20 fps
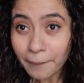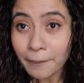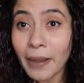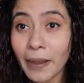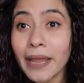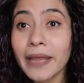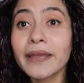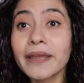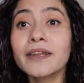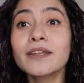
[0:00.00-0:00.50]

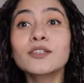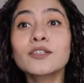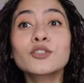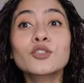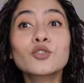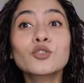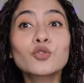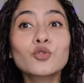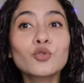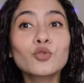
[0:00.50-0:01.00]
My hair
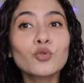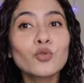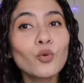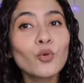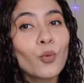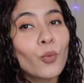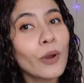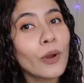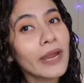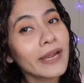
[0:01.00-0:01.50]
is too
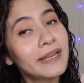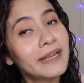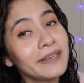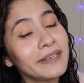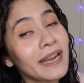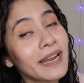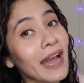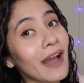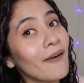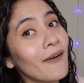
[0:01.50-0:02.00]
wet
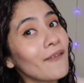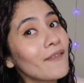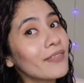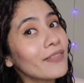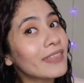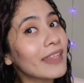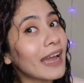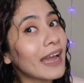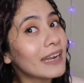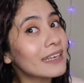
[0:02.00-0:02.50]
now.
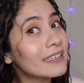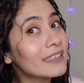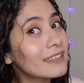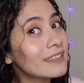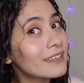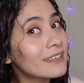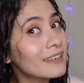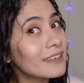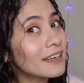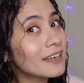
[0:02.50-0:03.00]

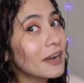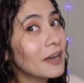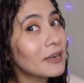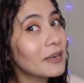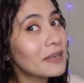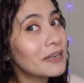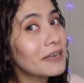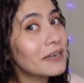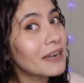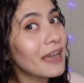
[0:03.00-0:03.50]
That
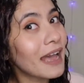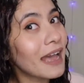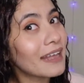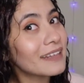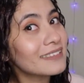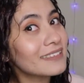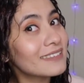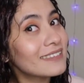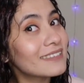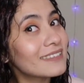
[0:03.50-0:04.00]
color
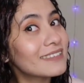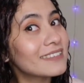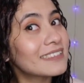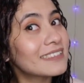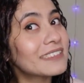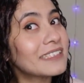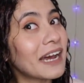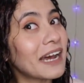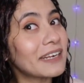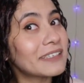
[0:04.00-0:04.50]
has
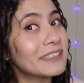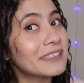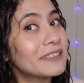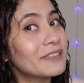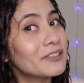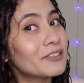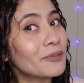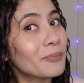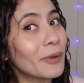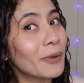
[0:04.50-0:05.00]

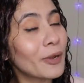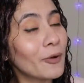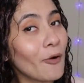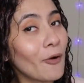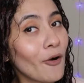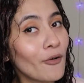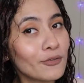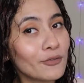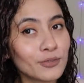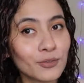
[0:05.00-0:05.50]
started dripping
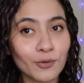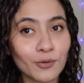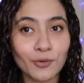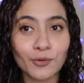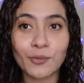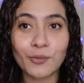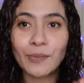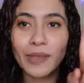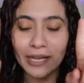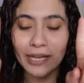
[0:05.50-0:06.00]
off,
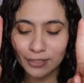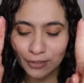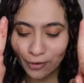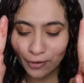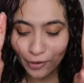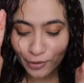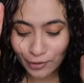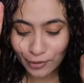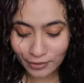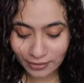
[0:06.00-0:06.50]
so make
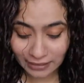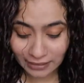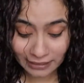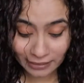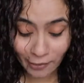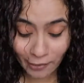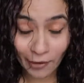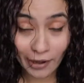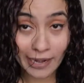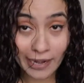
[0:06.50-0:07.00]
sure
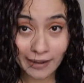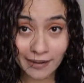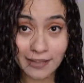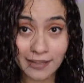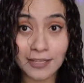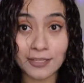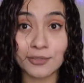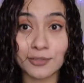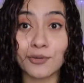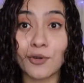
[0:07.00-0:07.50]
your hair
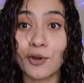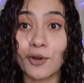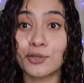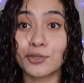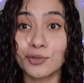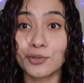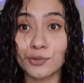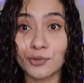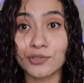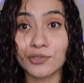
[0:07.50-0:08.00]
is not
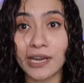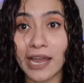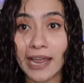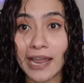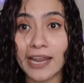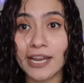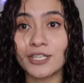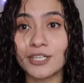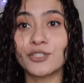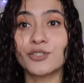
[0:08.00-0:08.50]
too
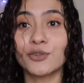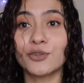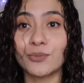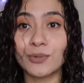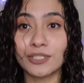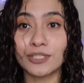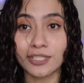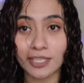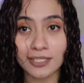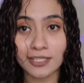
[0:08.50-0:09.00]
dry. It should
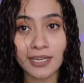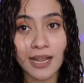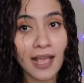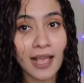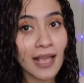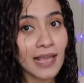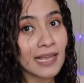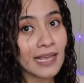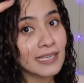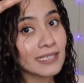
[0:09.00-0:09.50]
be just
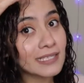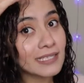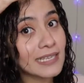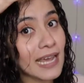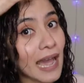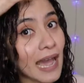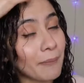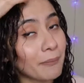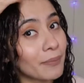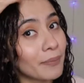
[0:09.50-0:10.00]

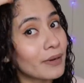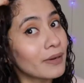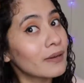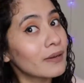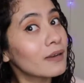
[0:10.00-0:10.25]
damp.